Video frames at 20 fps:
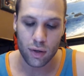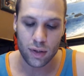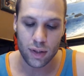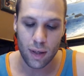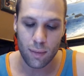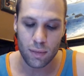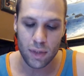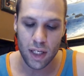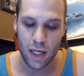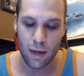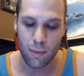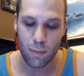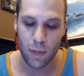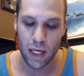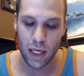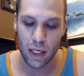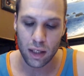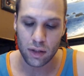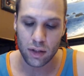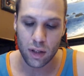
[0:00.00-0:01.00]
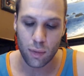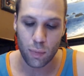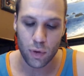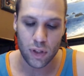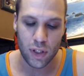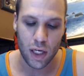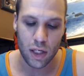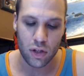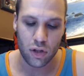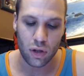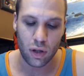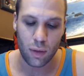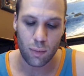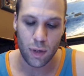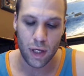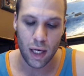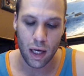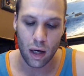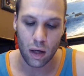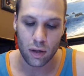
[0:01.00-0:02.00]
Some team meetings could potentially
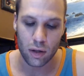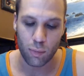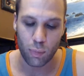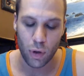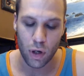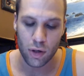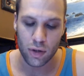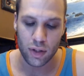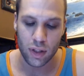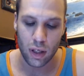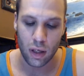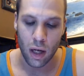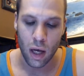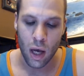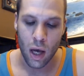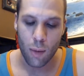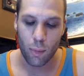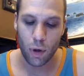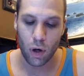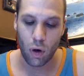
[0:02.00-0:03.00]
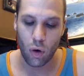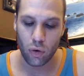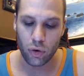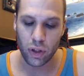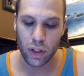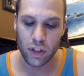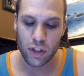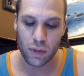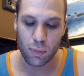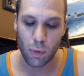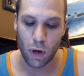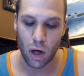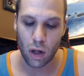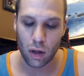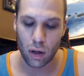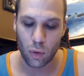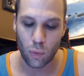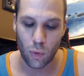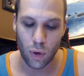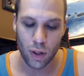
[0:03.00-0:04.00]
be held in person, but only
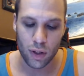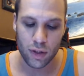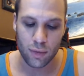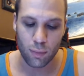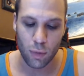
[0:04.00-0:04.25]
smaller ones.